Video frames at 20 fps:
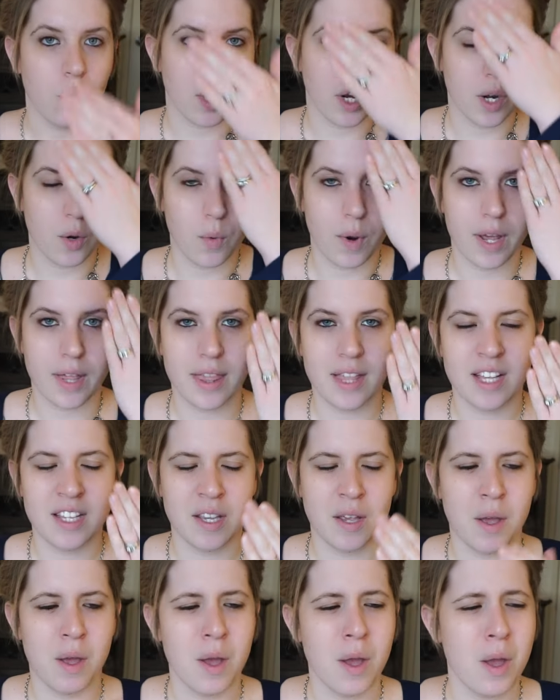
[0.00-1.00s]
we're gonna wear
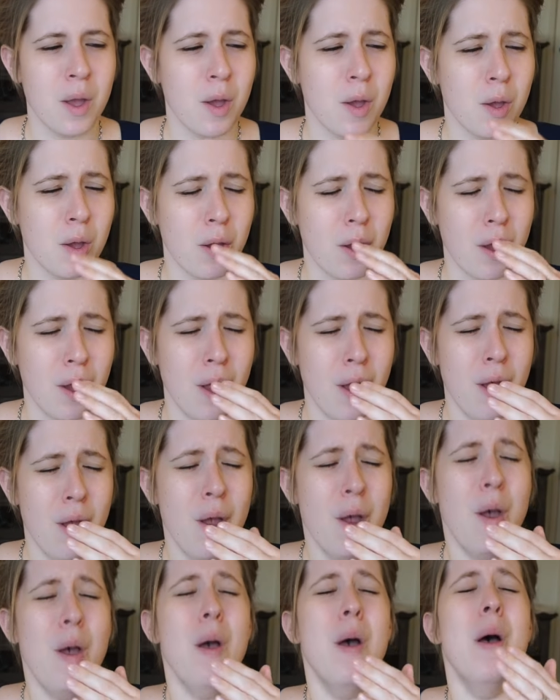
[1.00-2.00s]
this.
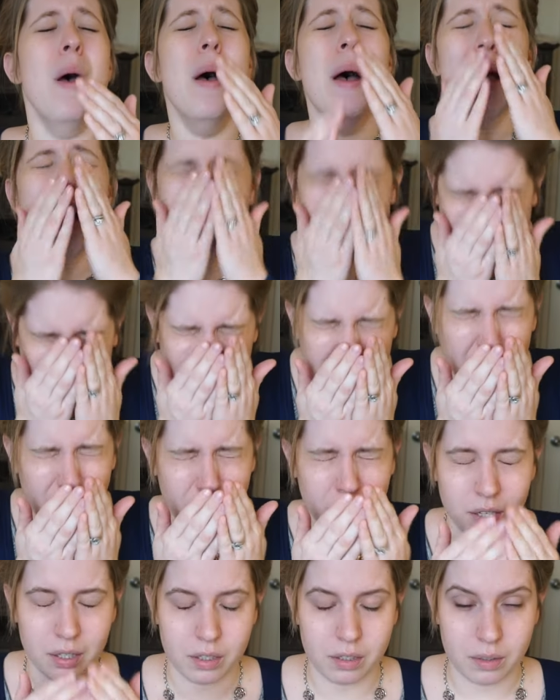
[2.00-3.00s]

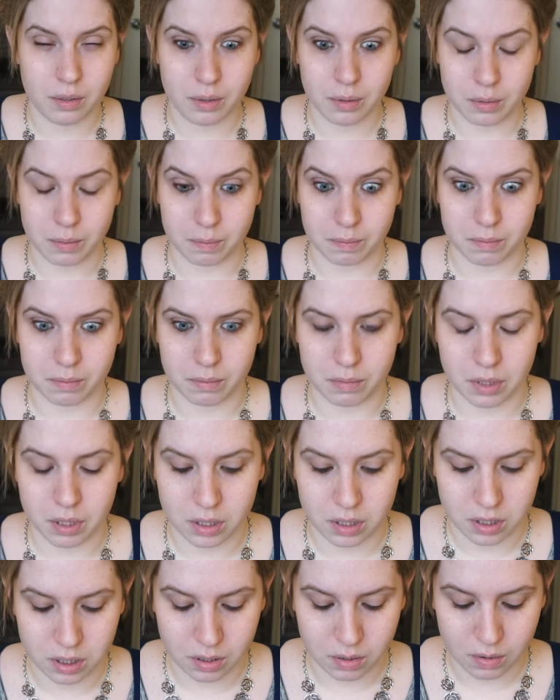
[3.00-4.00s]
Oh,
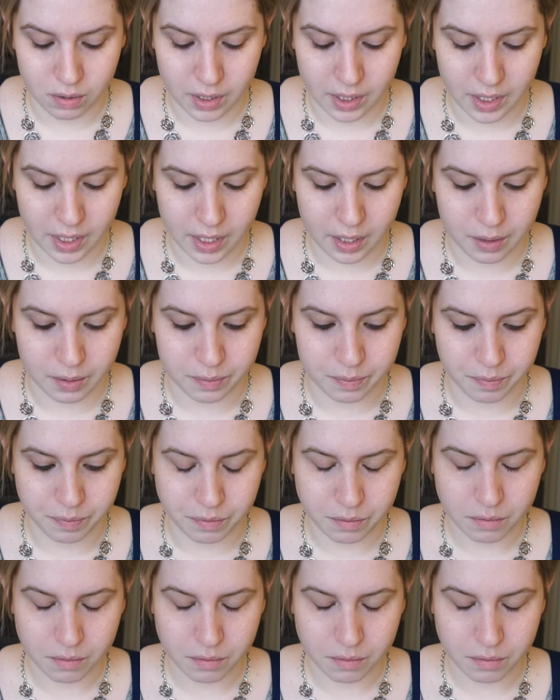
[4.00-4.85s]
holy cow.